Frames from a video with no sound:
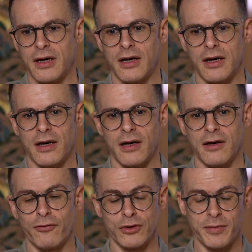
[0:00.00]

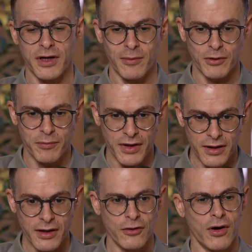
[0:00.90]
If we're speaking about
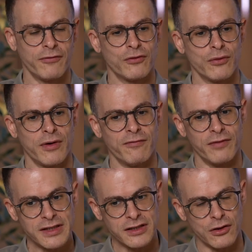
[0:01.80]
MENA, you have to
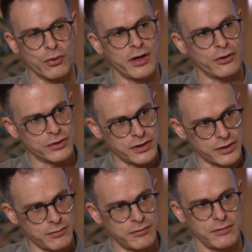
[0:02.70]
invest in local
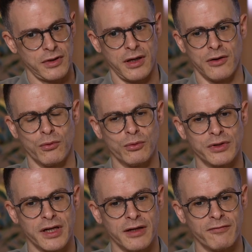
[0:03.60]
ecosystem. And when we
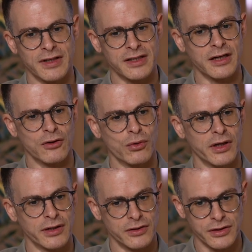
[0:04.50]
say investing in local
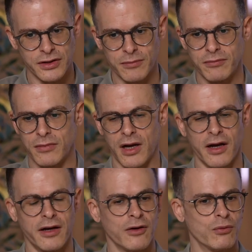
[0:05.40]
ecosystem,
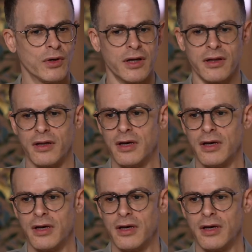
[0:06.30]
aligning with